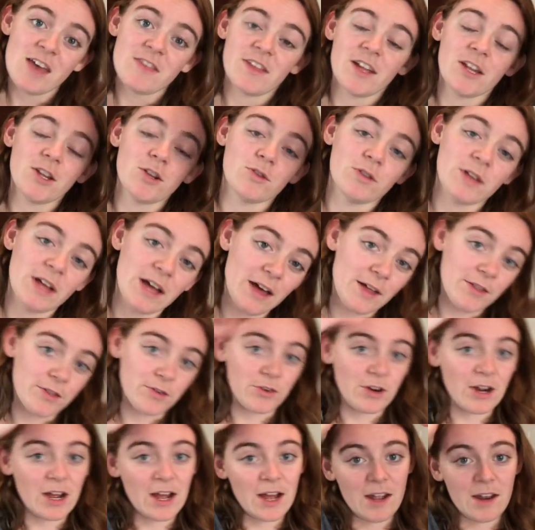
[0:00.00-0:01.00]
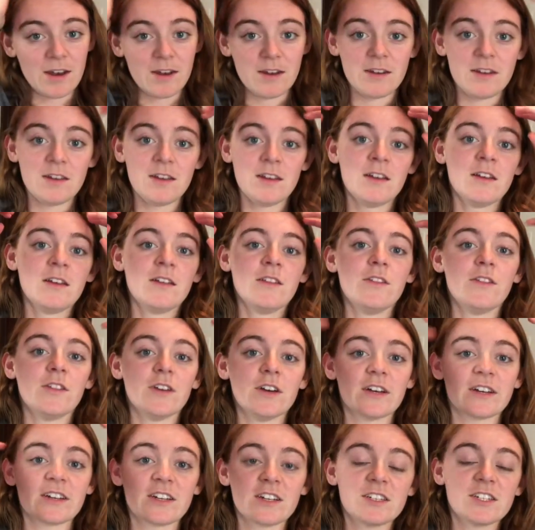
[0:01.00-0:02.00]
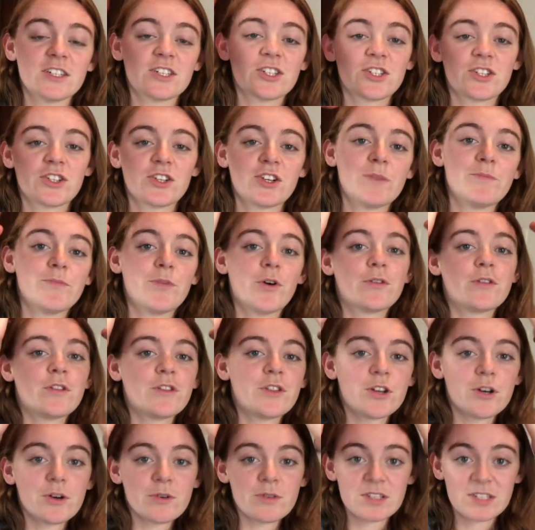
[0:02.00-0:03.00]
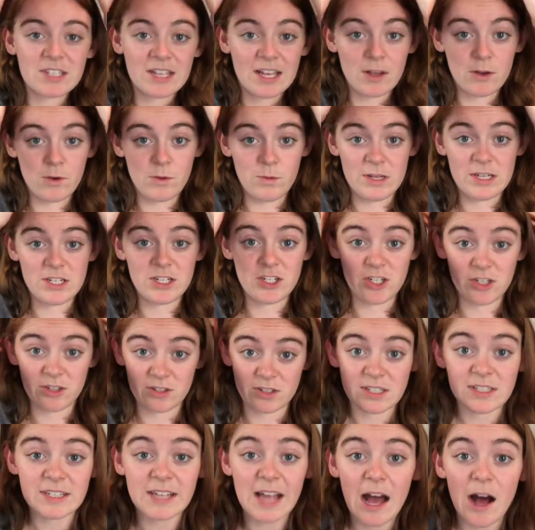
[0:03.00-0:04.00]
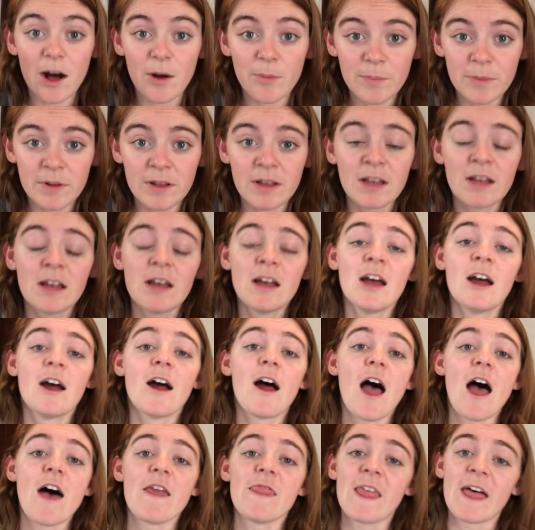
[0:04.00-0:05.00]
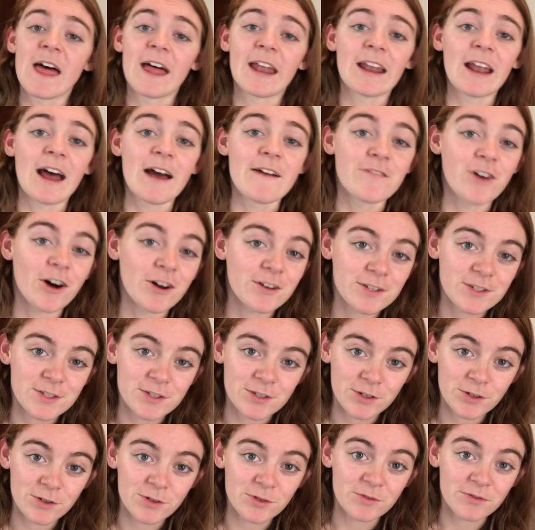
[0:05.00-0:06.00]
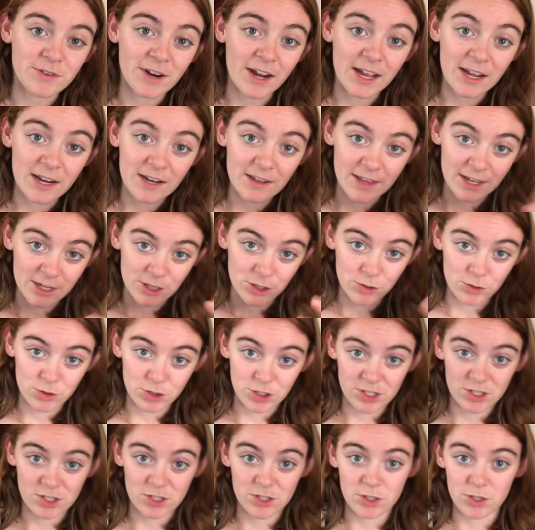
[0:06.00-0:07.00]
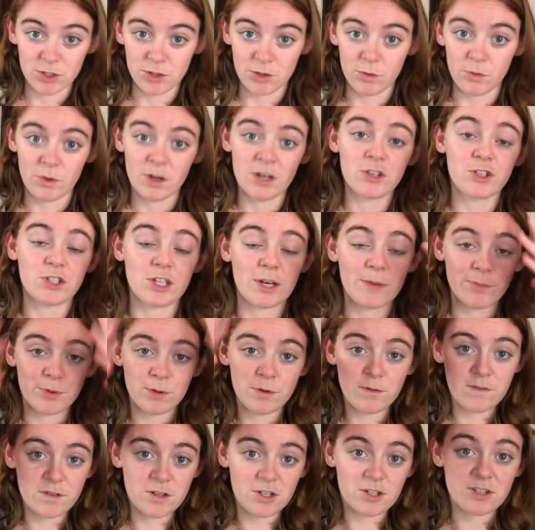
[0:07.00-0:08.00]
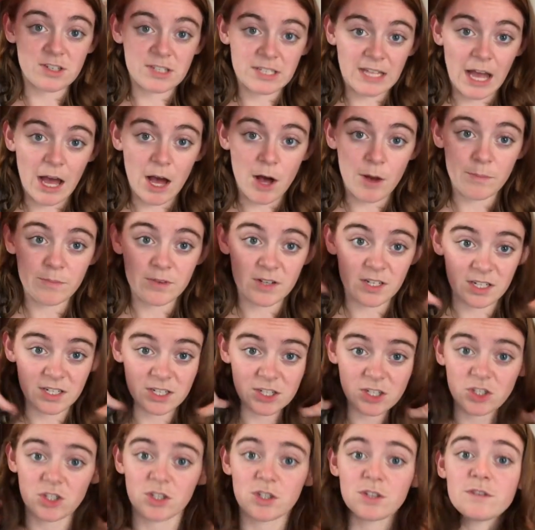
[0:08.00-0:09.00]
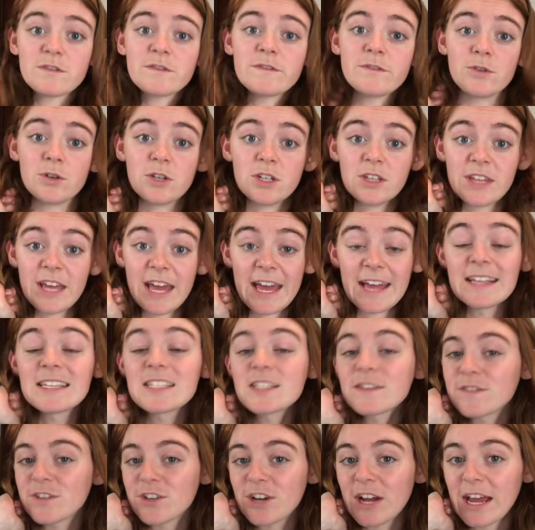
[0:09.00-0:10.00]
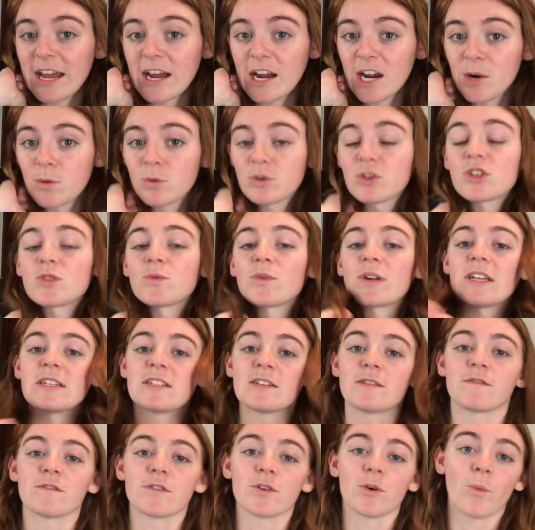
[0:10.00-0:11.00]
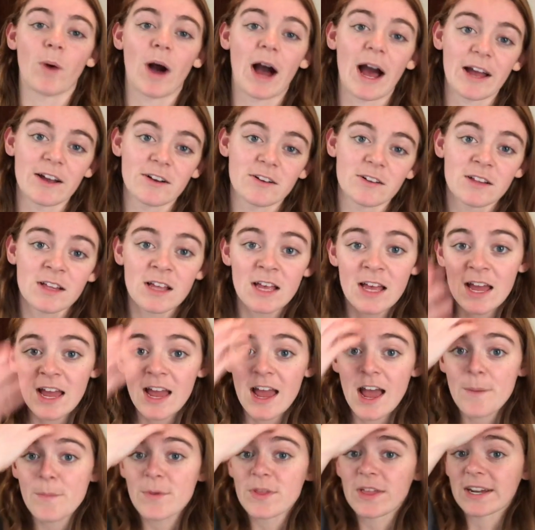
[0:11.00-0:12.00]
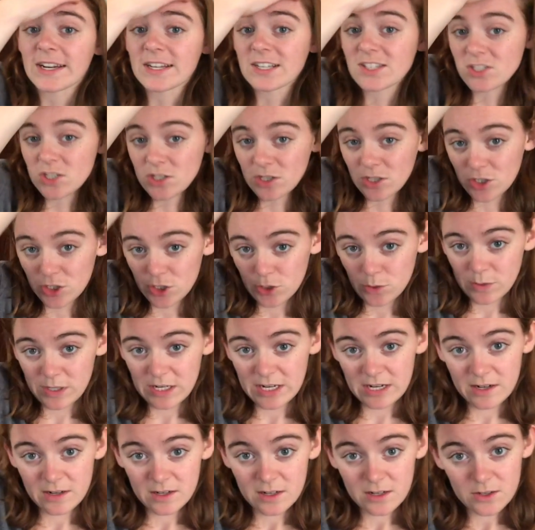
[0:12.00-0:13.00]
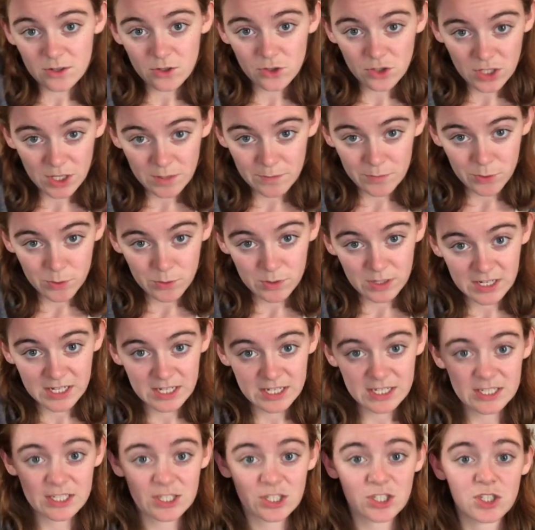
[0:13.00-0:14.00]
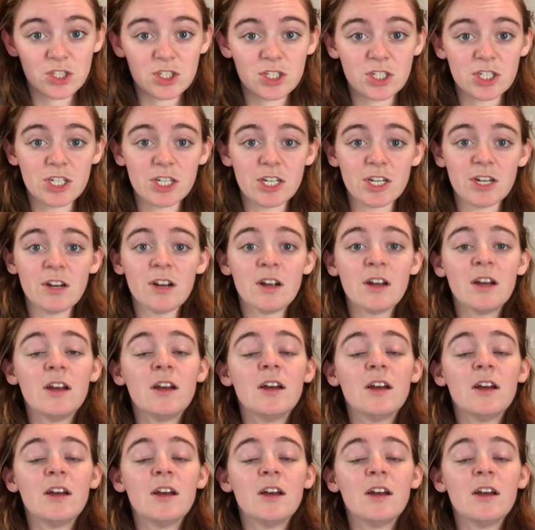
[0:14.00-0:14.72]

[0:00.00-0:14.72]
then you lather on the conditioner, and both of those go into your scalp. And then I've also read that you just do shampoo for your scalp, conditioner for the ends of your hair, which is what I did for a while. But then I started doing shampoo and conditioner